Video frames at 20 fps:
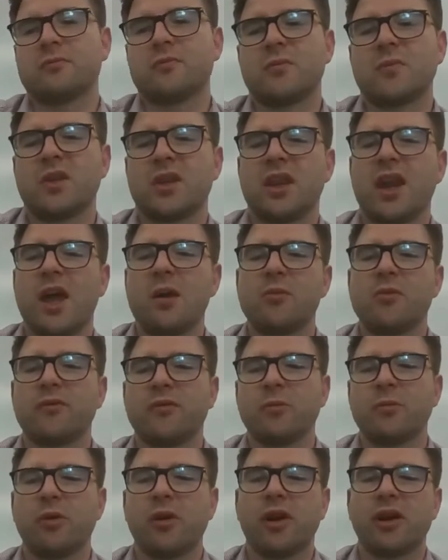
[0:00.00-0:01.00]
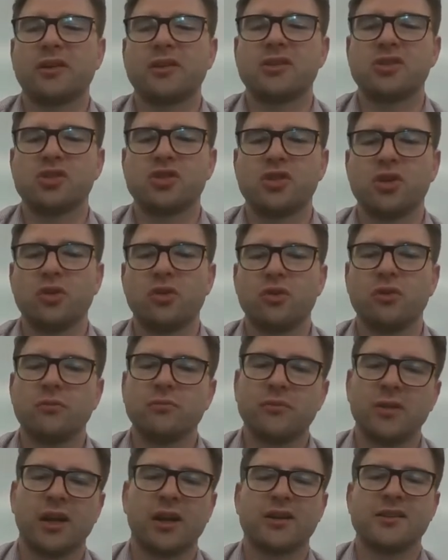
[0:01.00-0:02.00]
The name of the product is
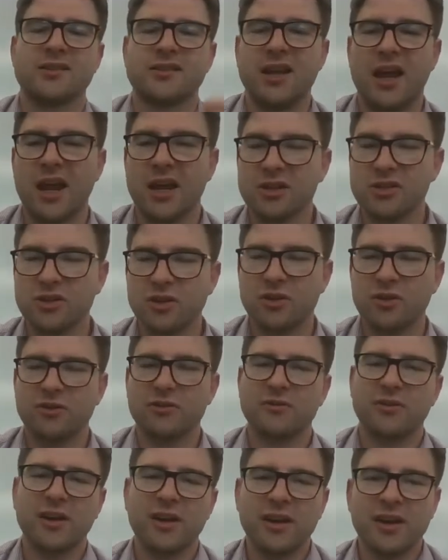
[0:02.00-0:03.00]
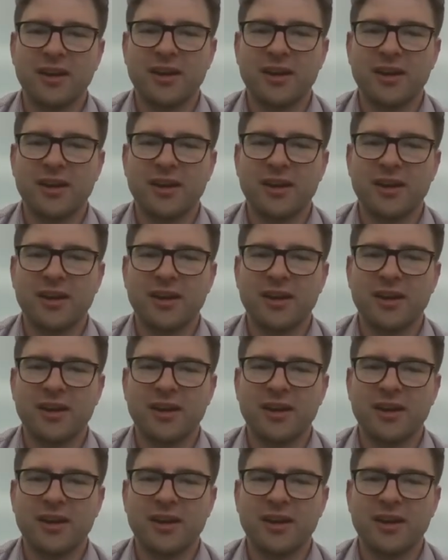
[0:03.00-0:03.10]
Dune, like a sand dune.